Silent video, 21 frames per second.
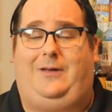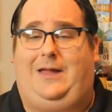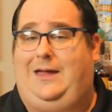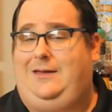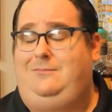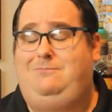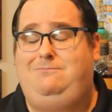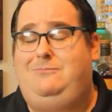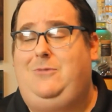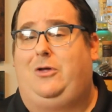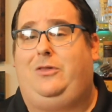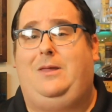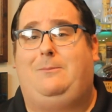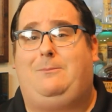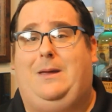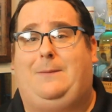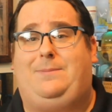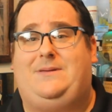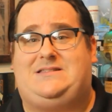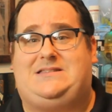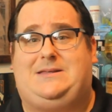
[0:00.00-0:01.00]
I know that
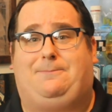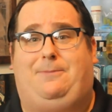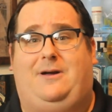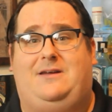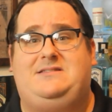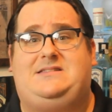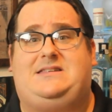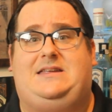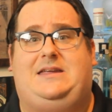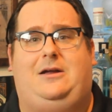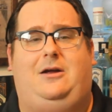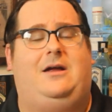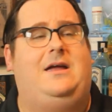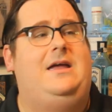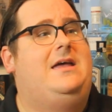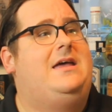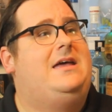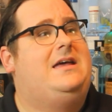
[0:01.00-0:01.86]
might be surprising here,